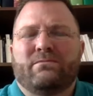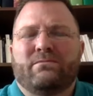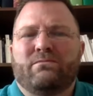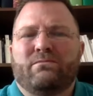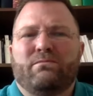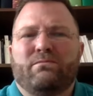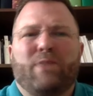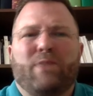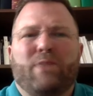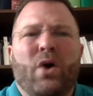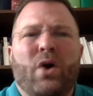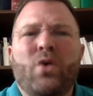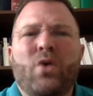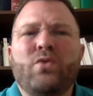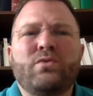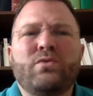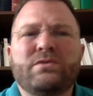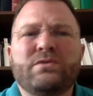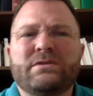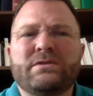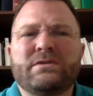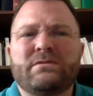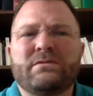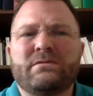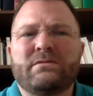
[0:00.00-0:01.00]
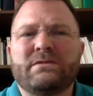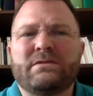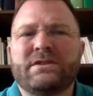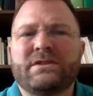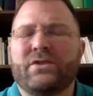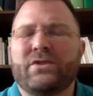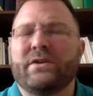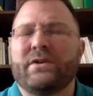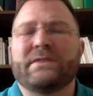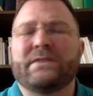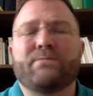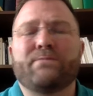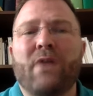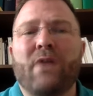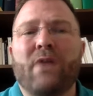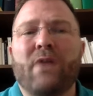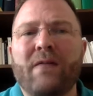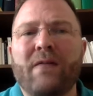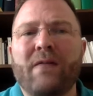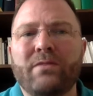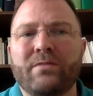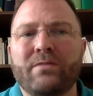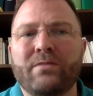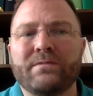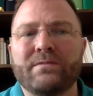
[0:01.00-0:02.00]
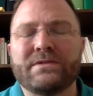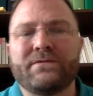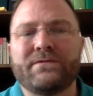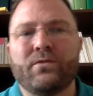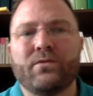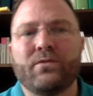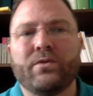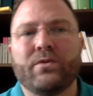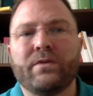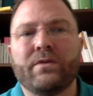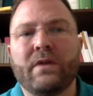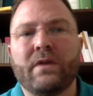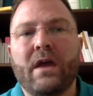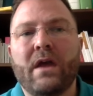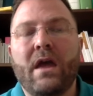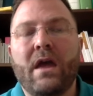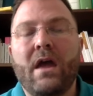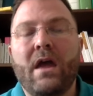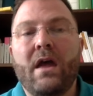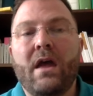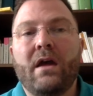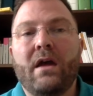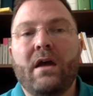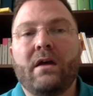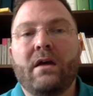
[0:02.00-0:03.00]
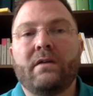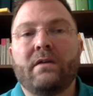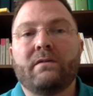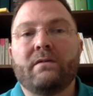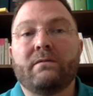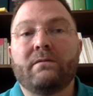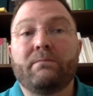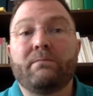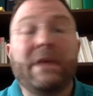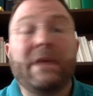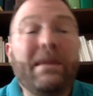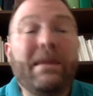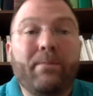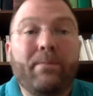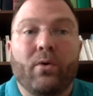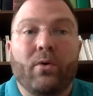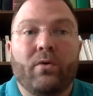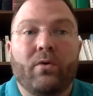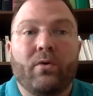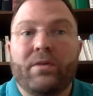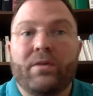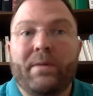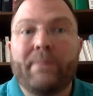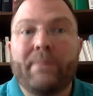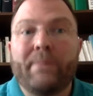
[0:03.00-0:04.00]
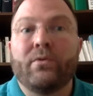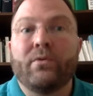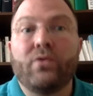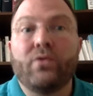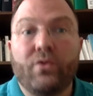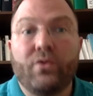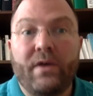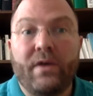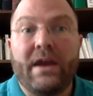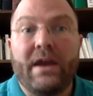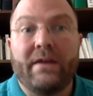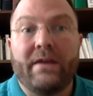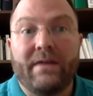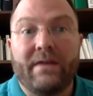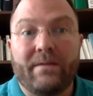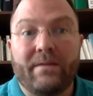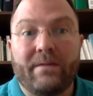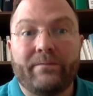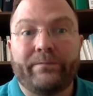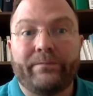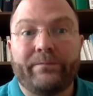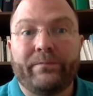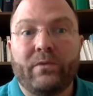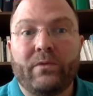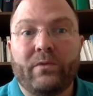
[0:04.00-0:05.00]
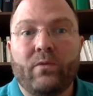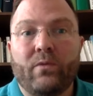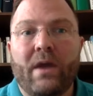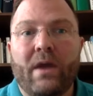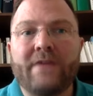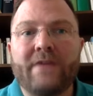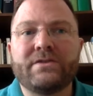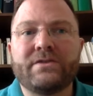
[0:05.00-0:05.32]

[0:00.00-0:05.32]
pose serious problems for people, the people who created them, right?